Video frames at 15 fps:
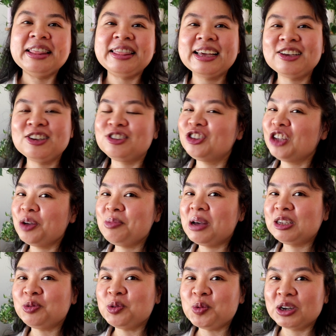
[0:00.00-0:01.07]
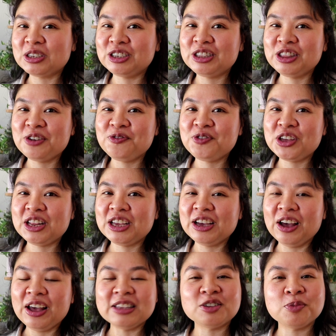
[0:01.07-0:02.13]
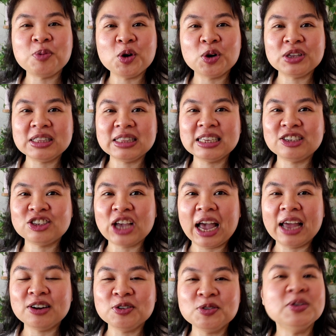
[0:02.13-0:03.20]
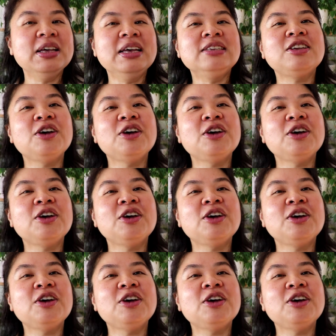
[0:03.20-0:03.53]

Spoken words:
Thank you so much for watching the video and supporting the channel.